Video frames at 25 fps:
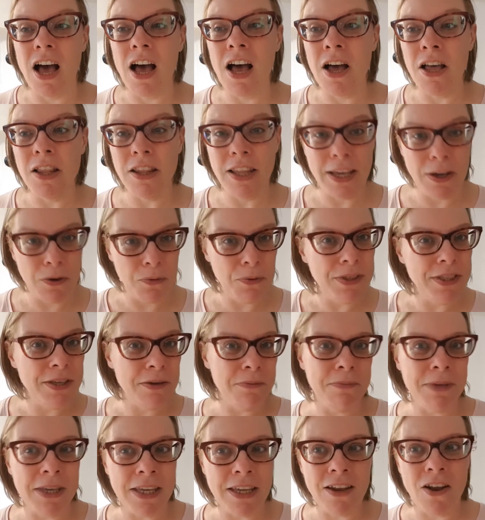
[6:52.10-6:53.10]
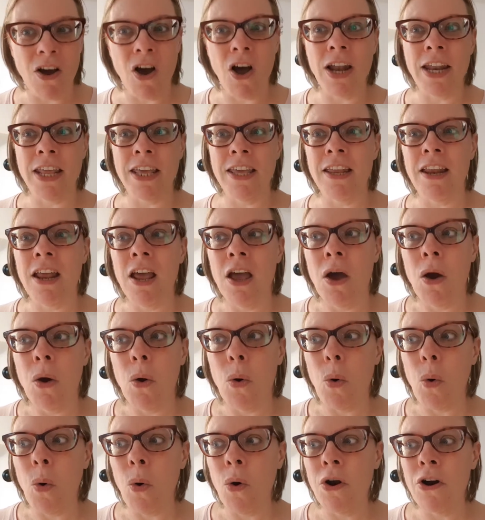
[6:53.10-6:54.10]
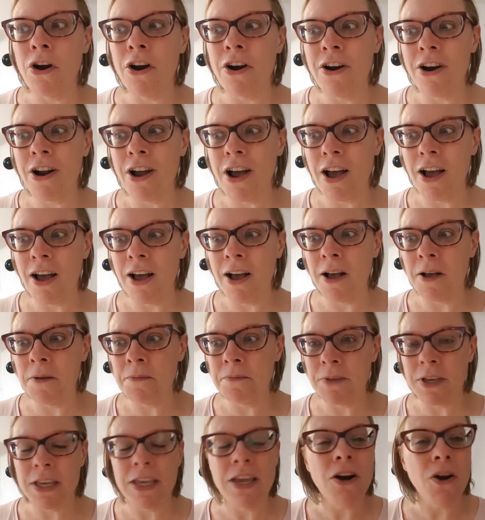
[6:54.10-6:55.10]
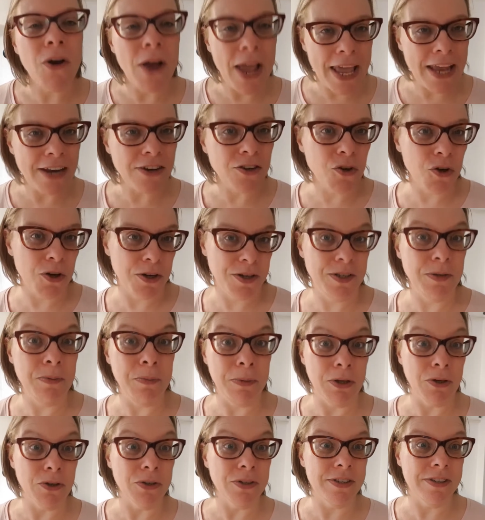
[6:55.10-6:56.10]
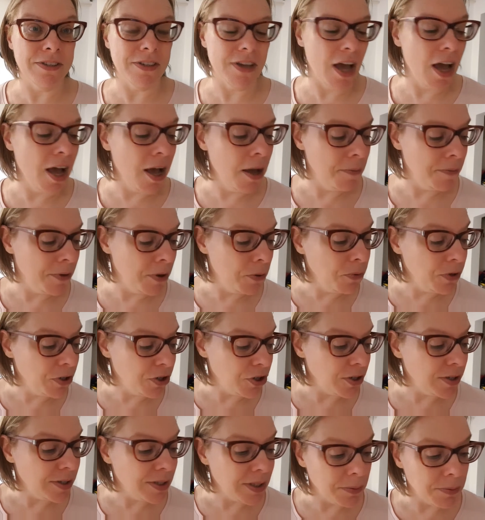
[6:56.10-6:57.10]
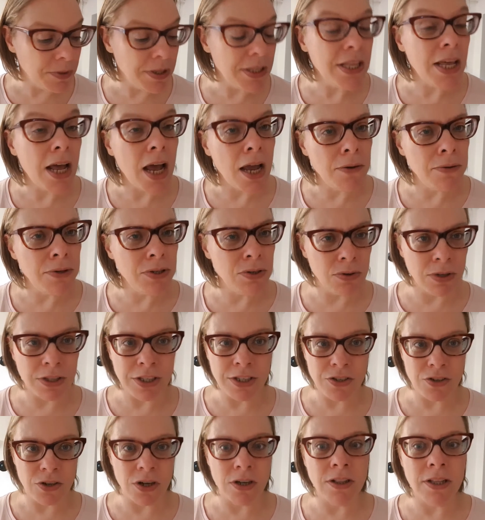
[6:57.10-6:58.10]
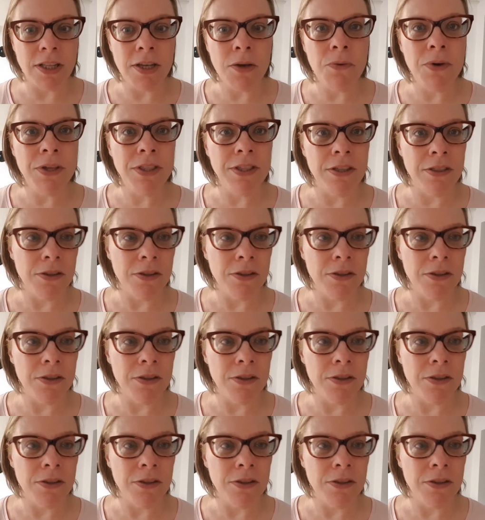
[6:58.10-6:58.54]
like with the meat on it, or and cooked meals, which is something that I was really struggling with.